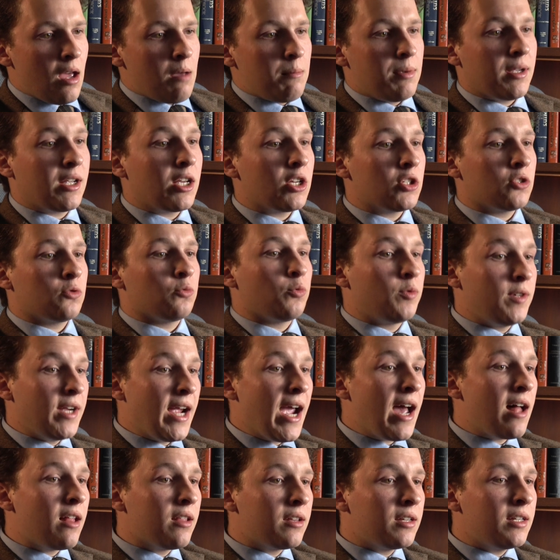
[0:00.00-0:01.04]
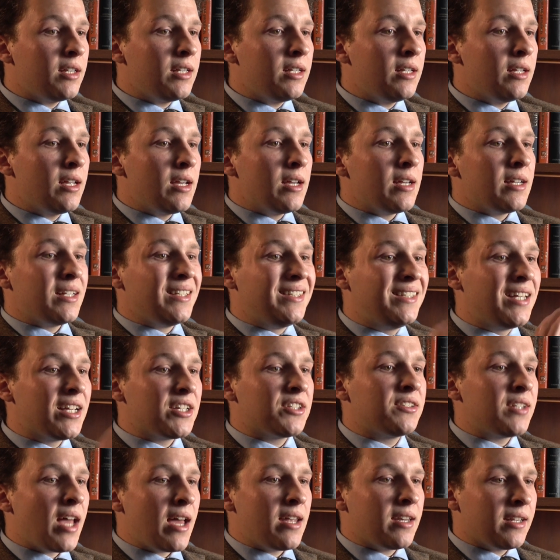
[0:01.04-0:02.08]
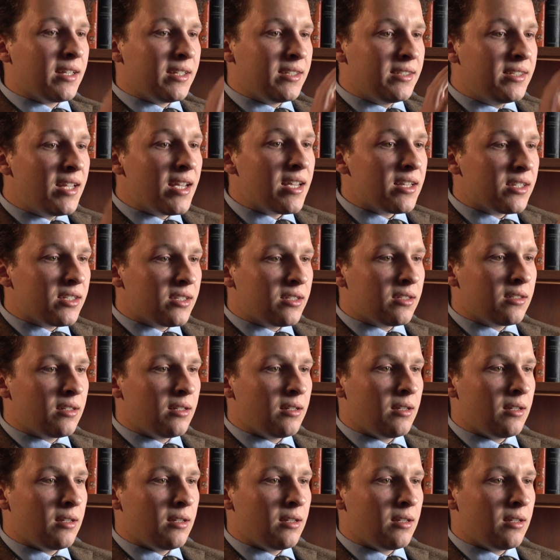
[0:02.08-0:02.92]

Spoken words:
because reality does not exist